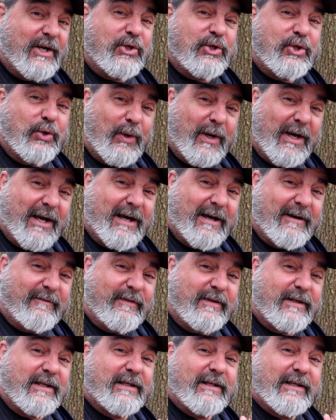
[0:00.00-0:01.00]
you
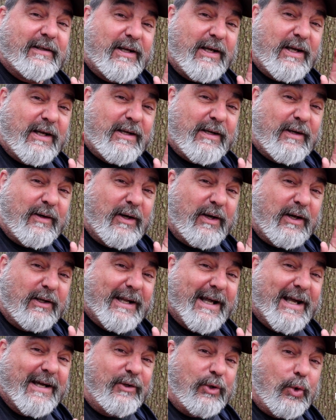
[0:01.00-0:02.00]
have the uh,
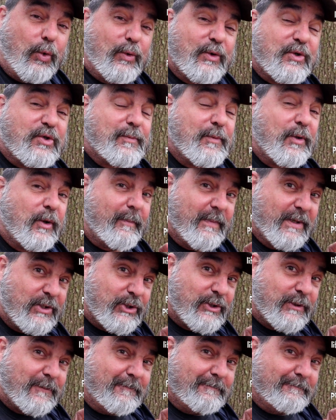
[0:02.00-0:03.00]
landowner's
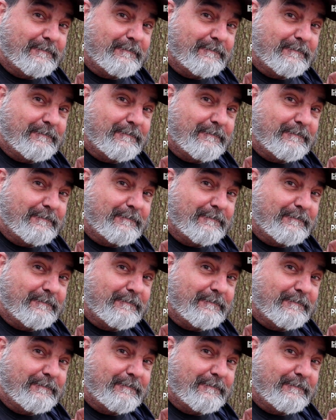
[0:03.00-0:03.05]
permission.